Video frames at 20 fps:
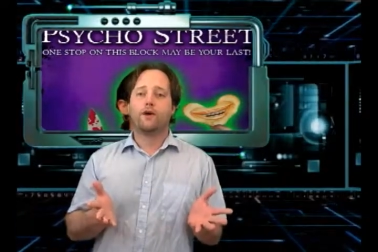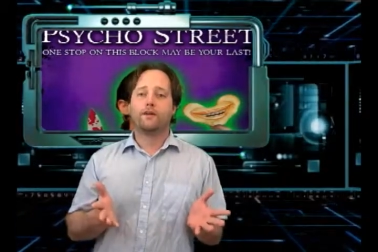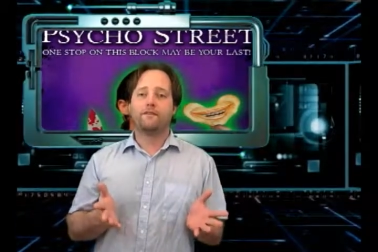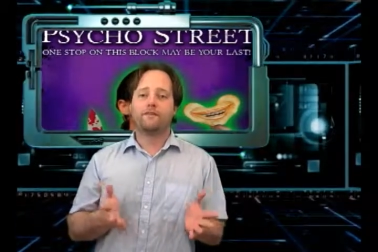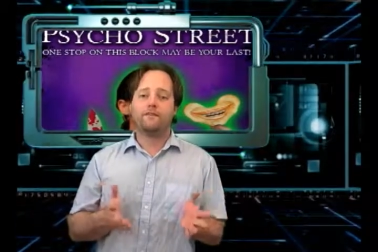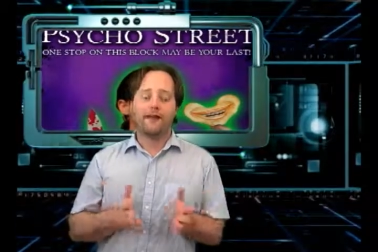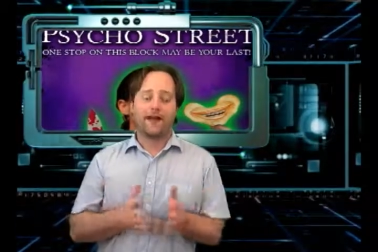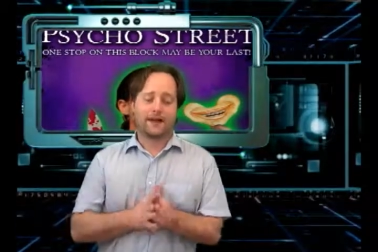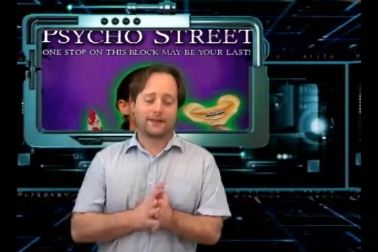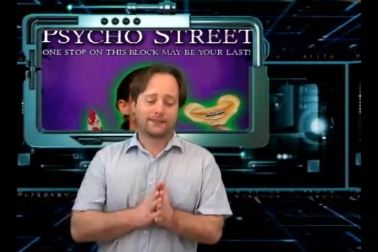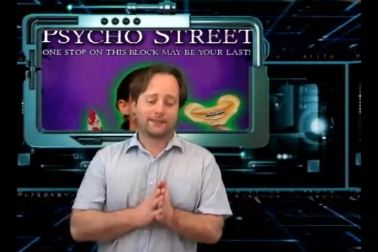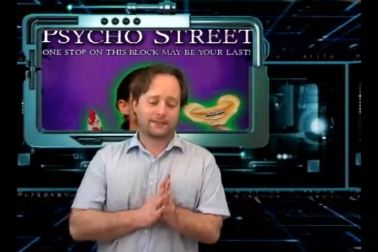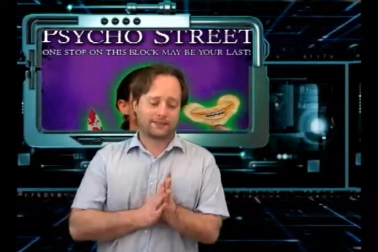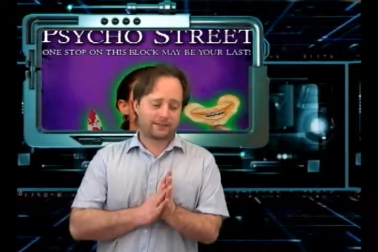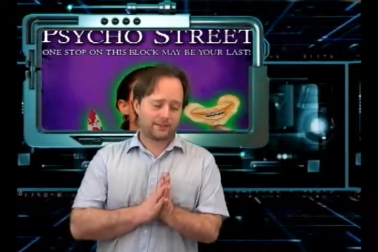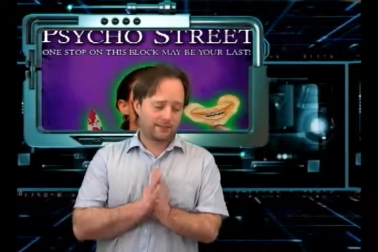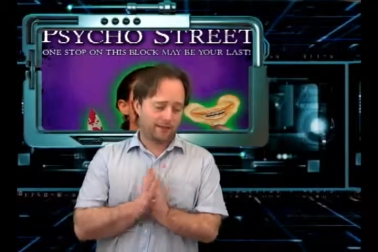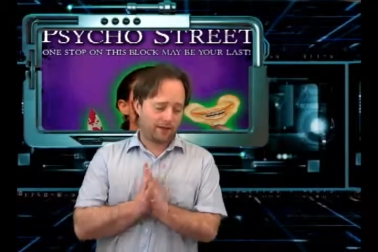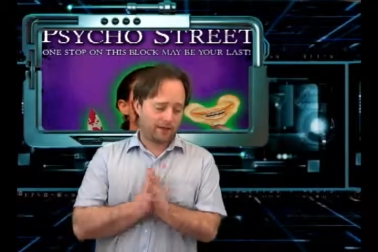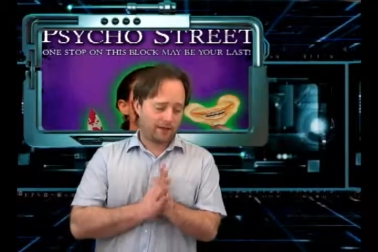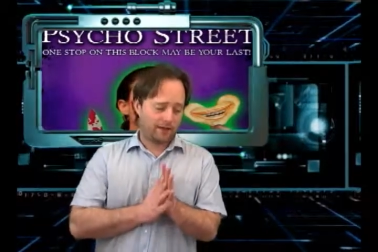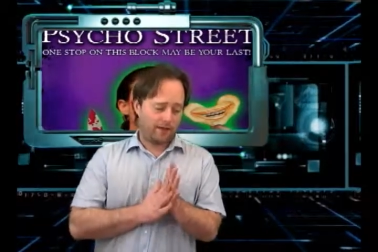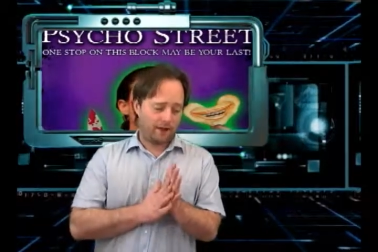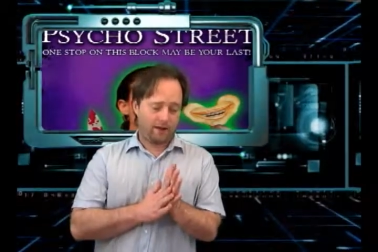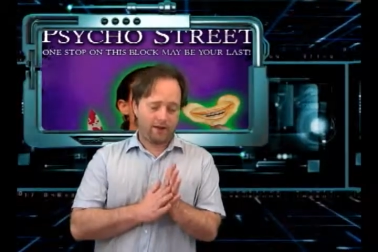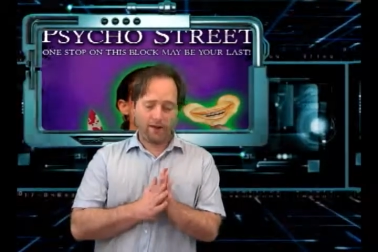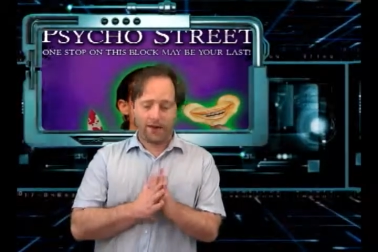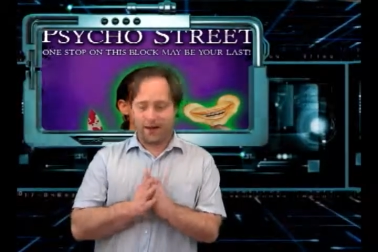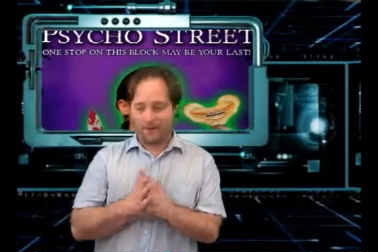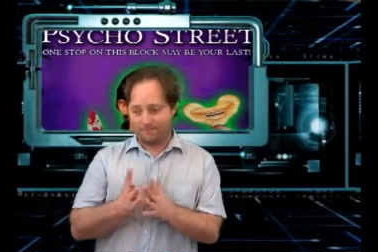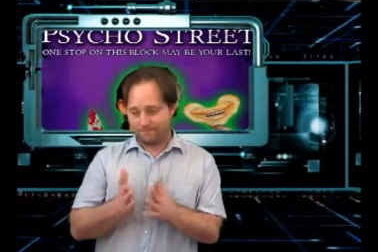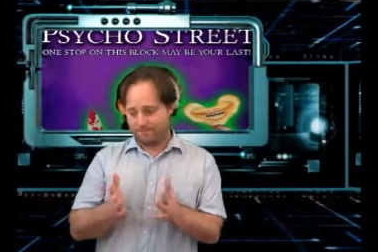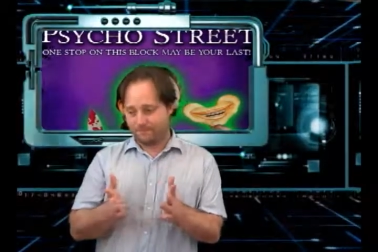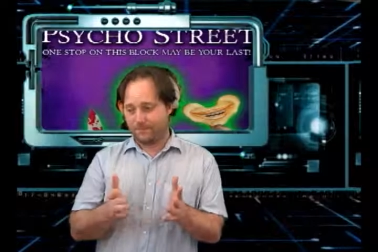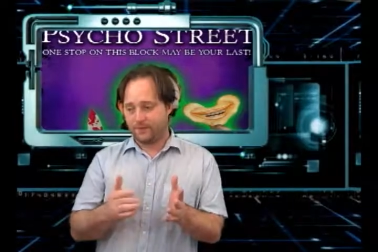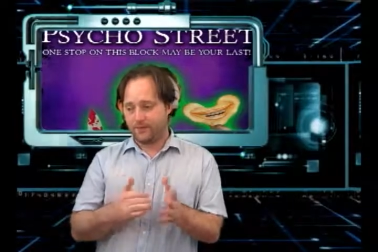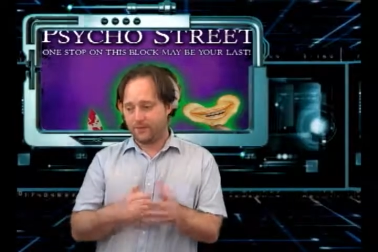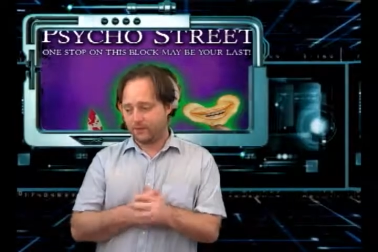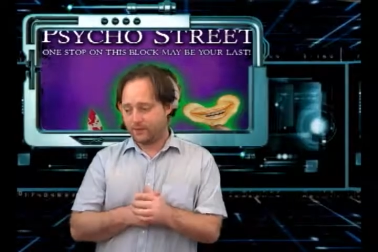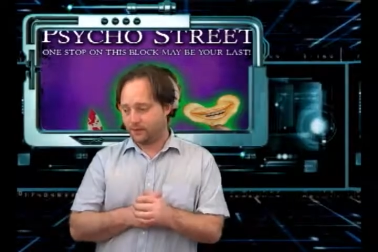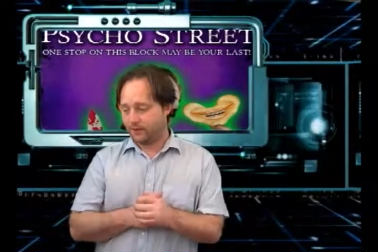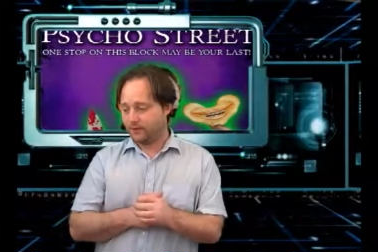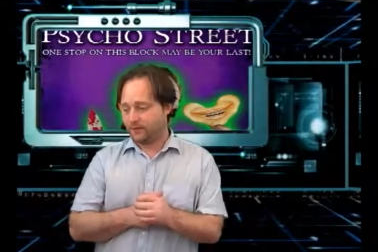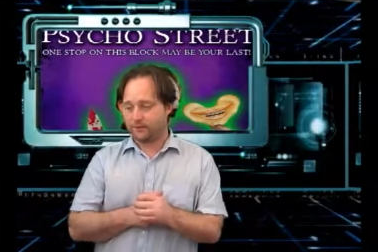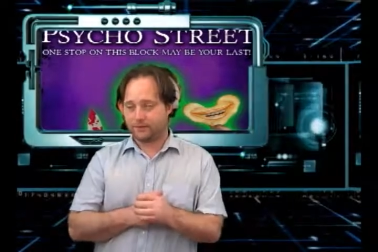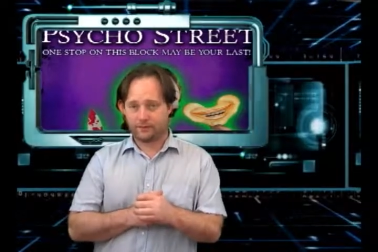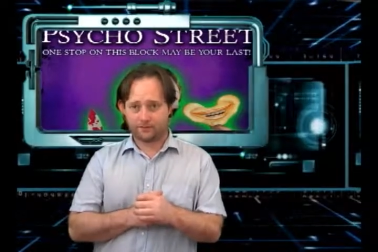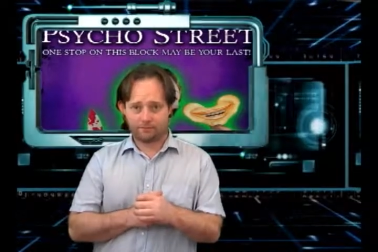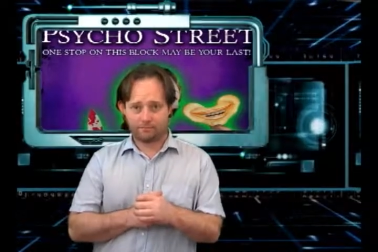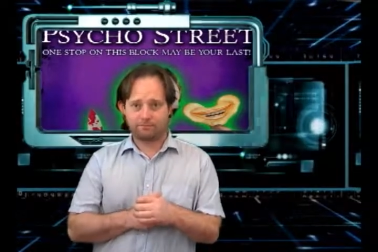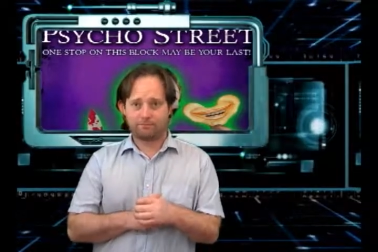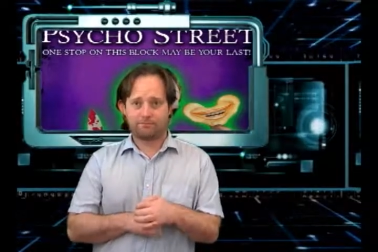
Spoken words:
and effects. There's,